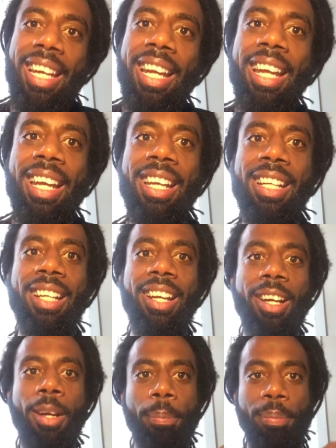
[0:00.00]
and
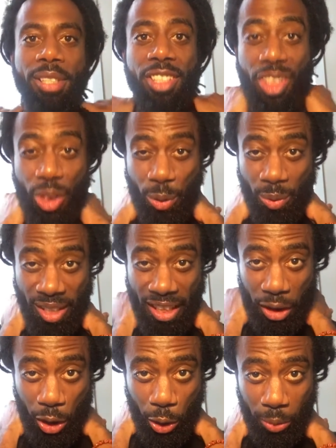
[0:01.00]
up into the
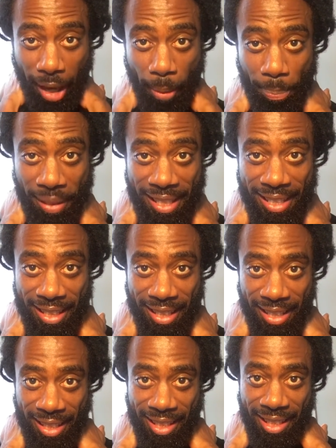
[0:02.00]

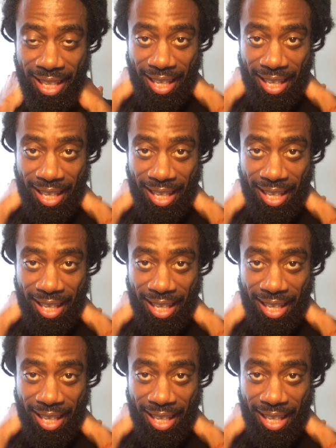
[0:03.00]
trapezius,